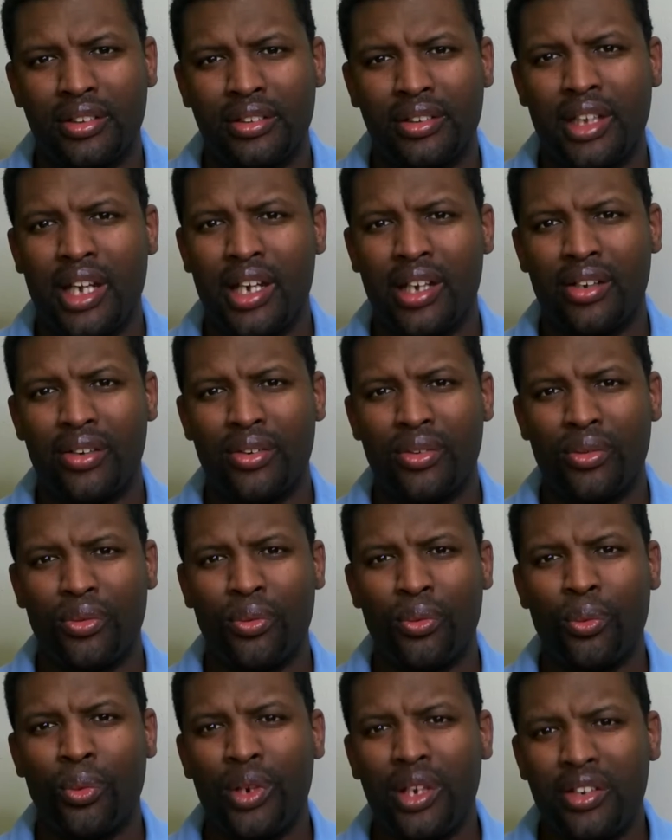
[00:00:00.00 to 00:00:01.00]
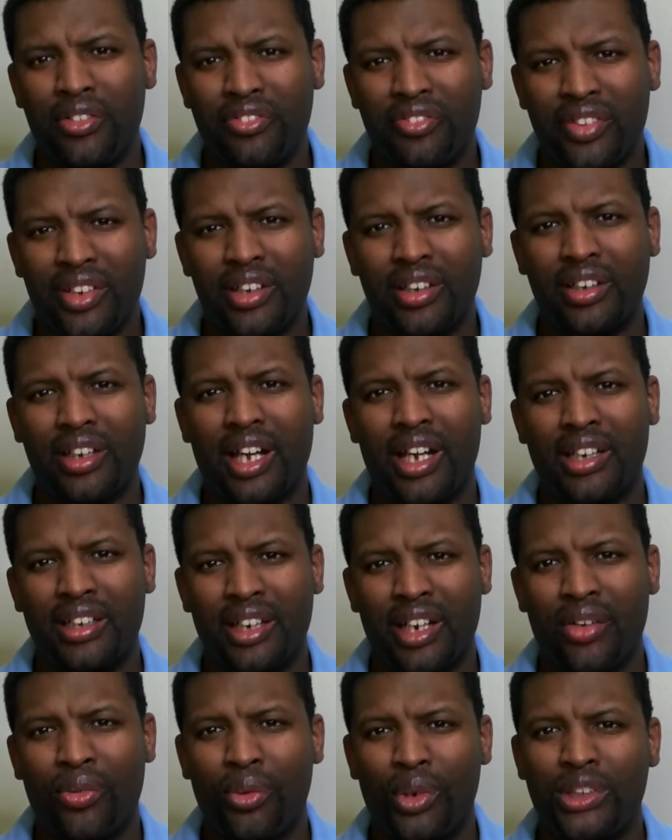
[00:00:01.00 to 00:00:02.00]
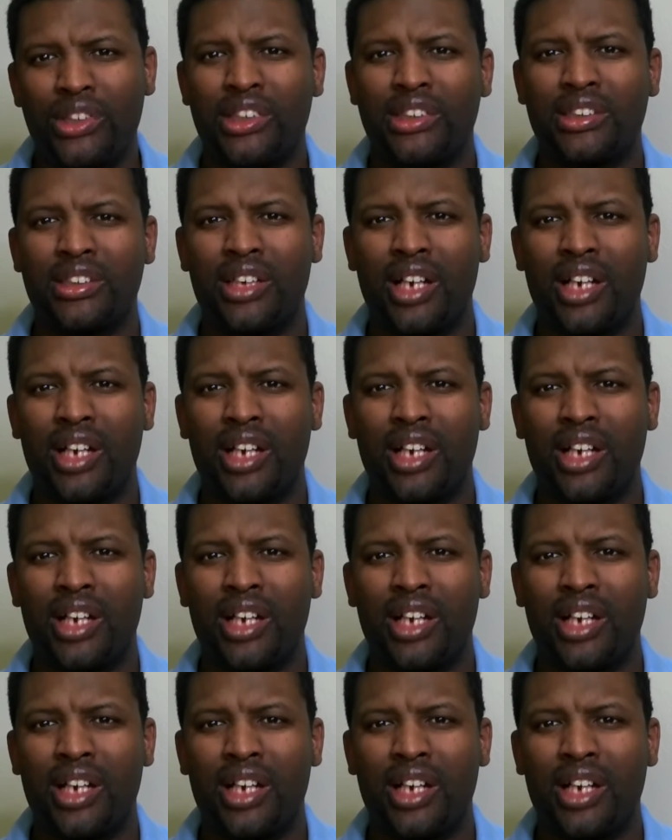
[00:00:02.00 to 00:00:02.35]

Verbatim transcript: that we feel like that we just